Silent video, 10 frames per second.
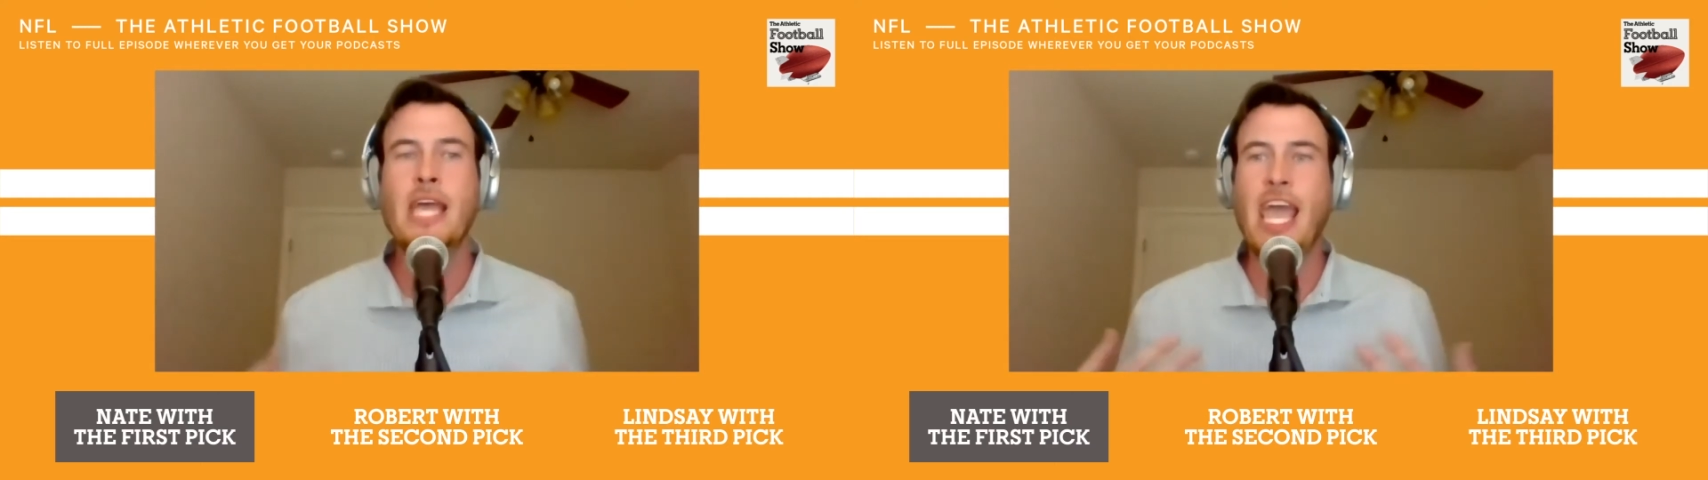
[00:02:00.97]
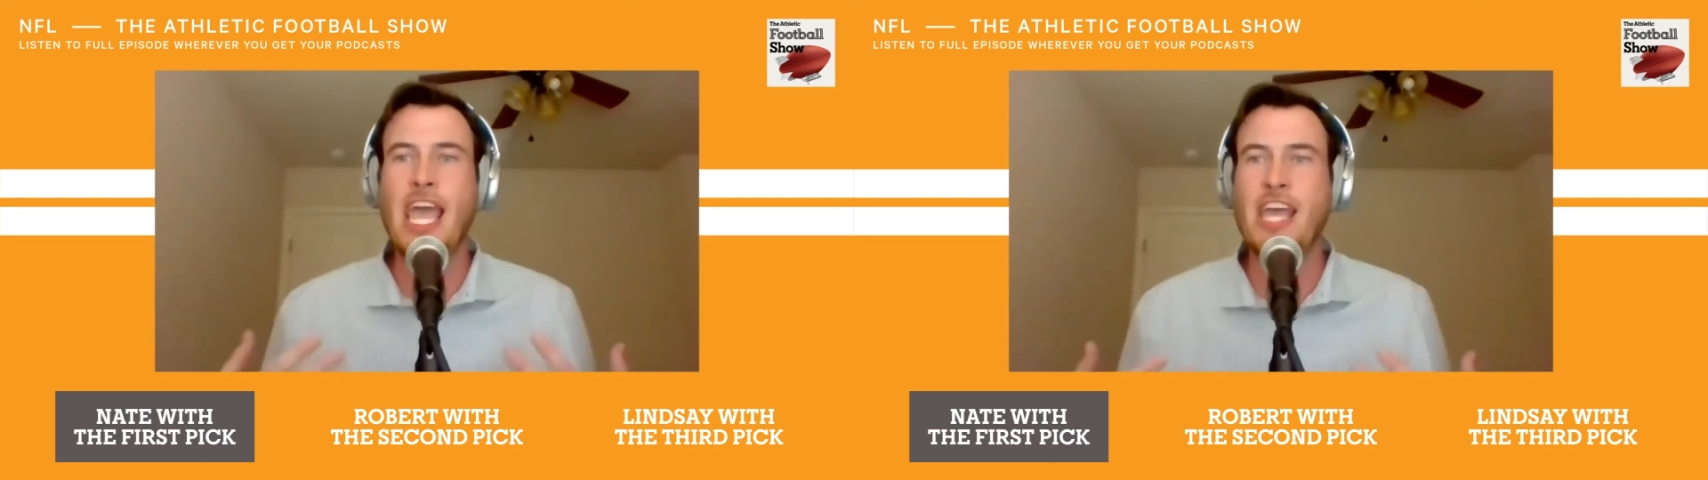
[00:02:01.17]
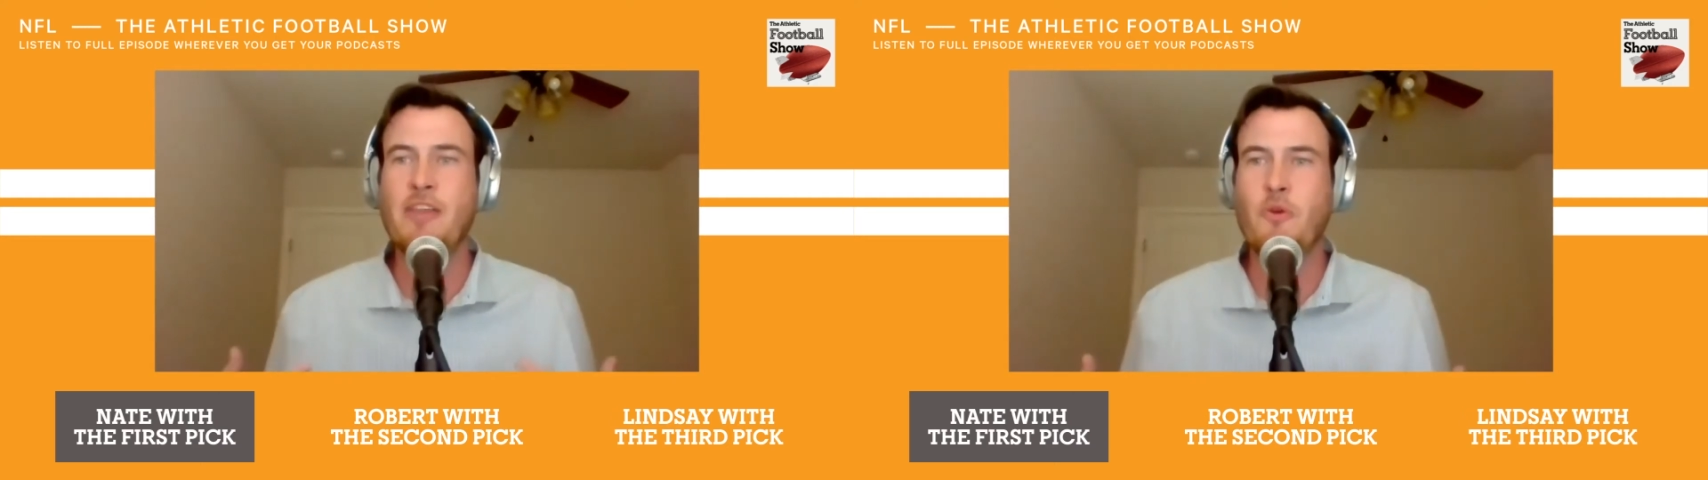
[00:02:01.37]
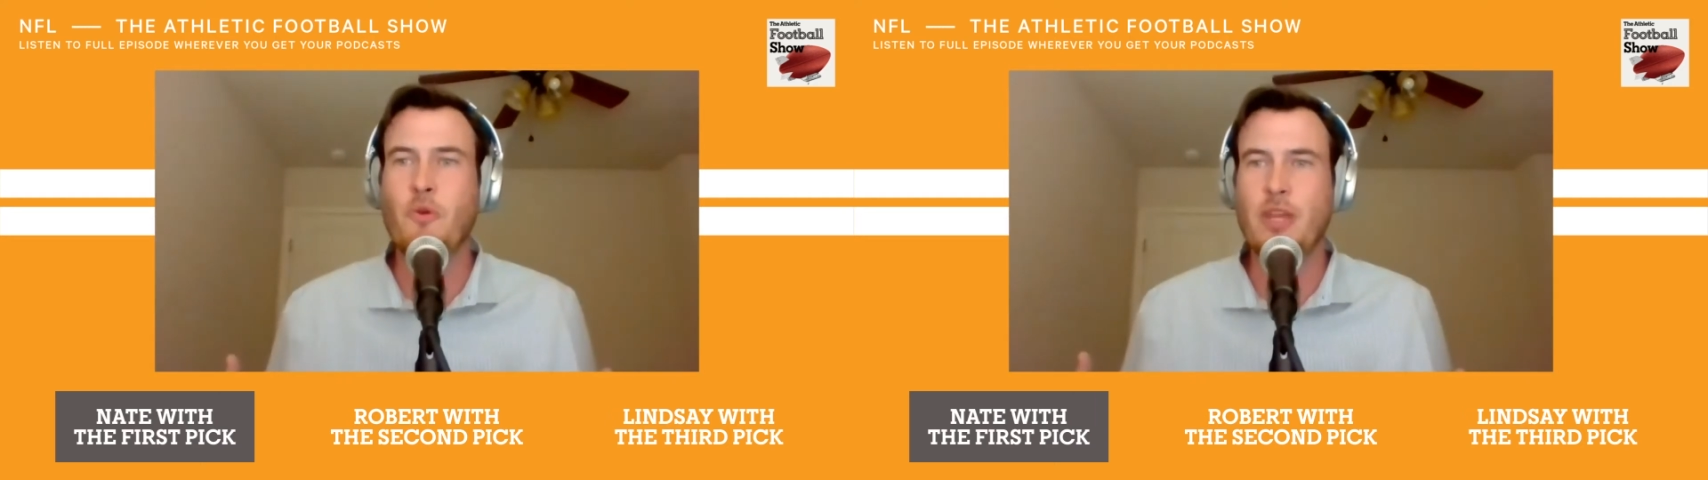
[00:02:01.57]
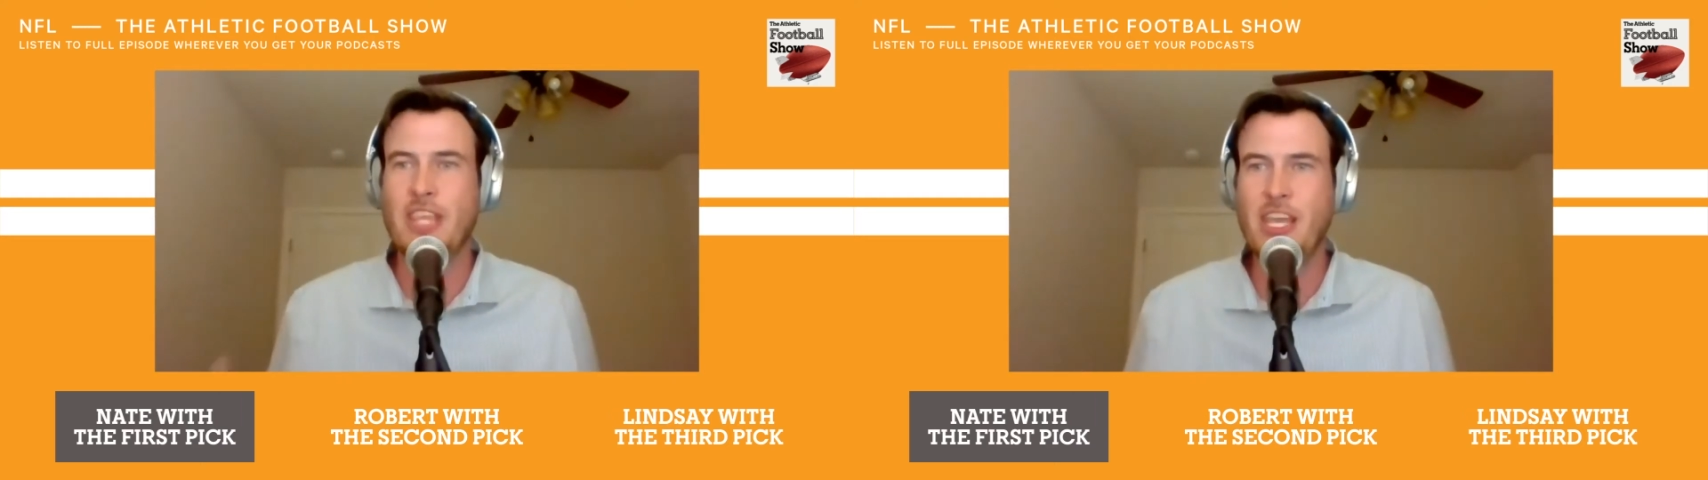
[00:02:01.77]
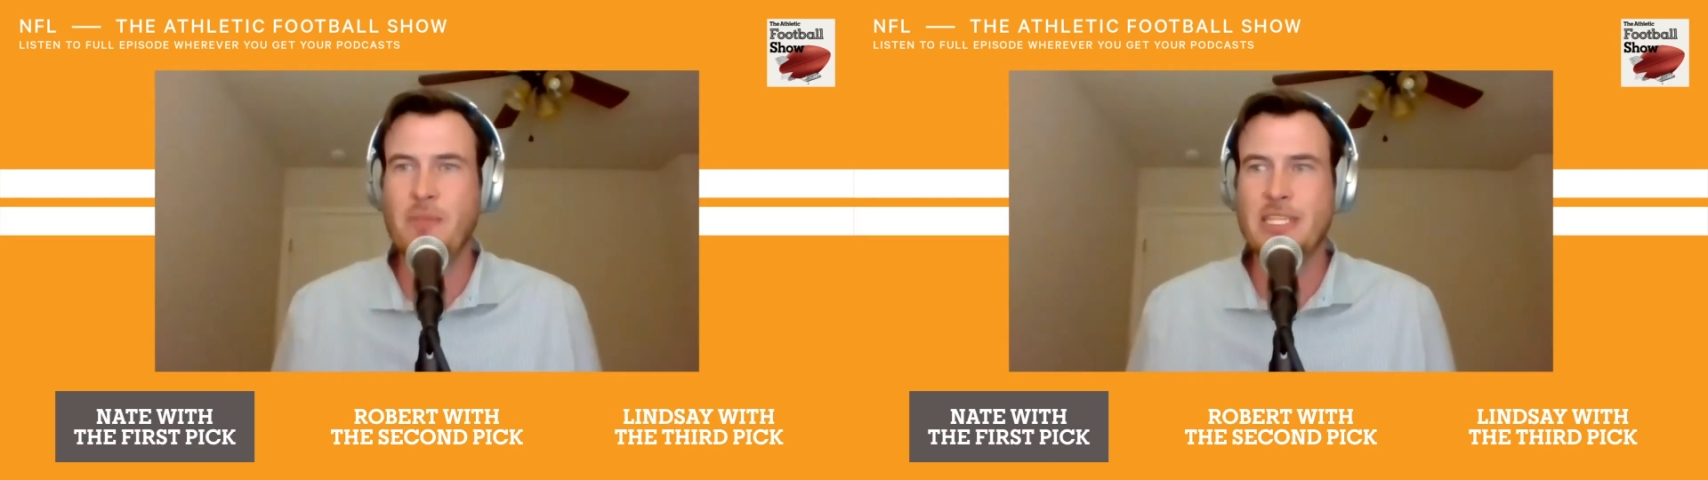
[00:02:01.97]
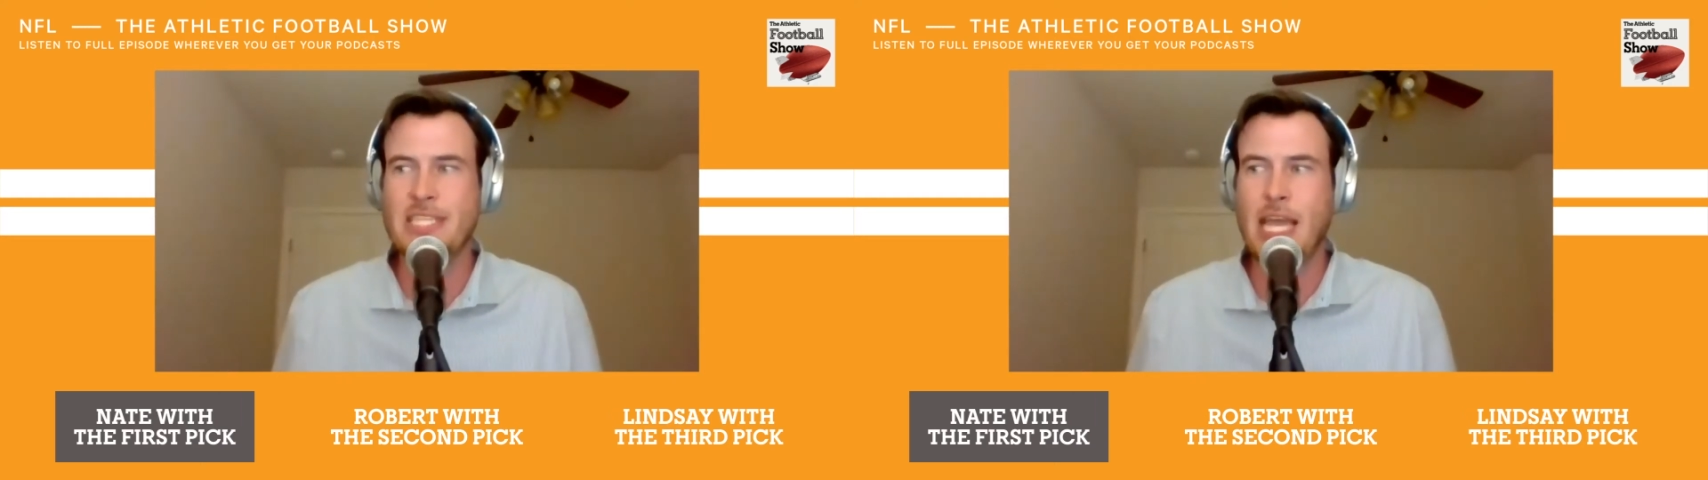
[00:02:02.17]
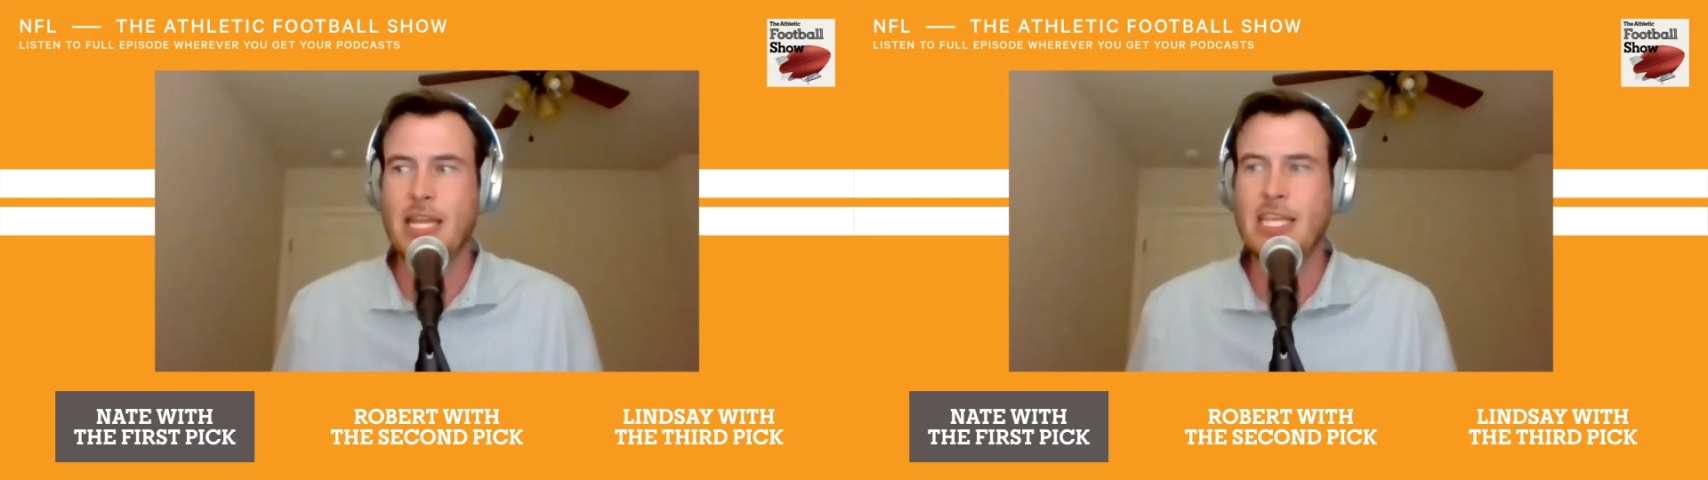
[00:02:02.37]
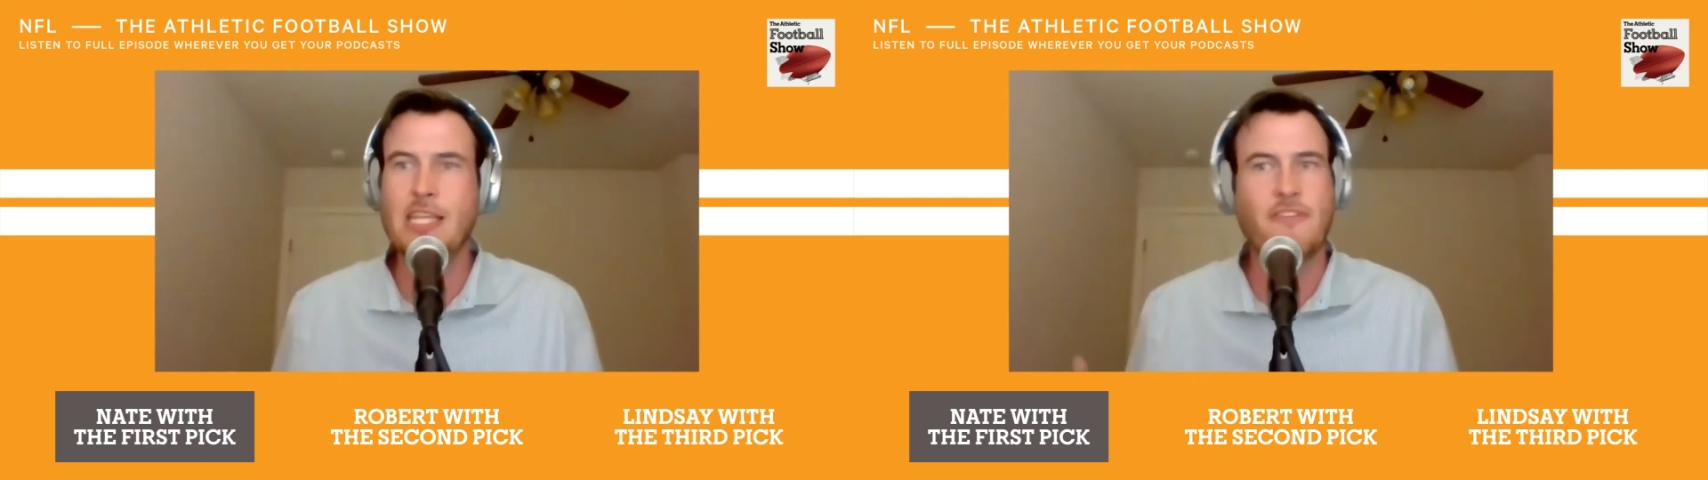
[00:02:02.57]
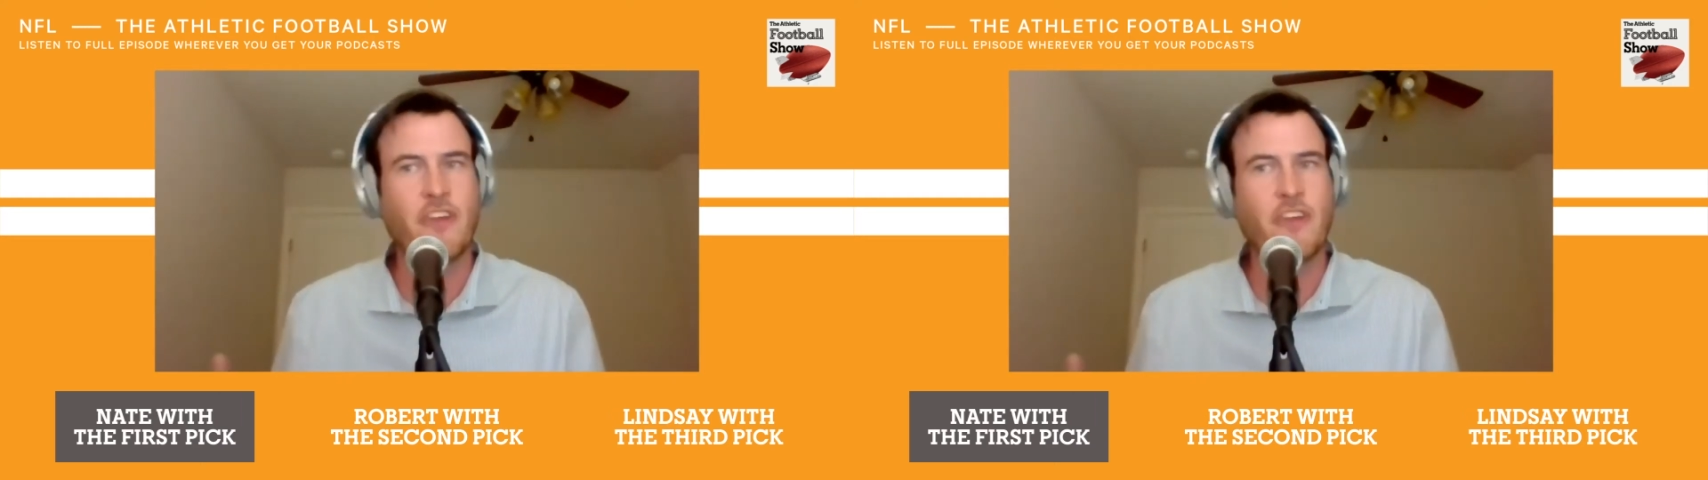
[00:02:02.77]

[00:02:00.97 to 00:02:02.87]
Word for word: And with him is that he's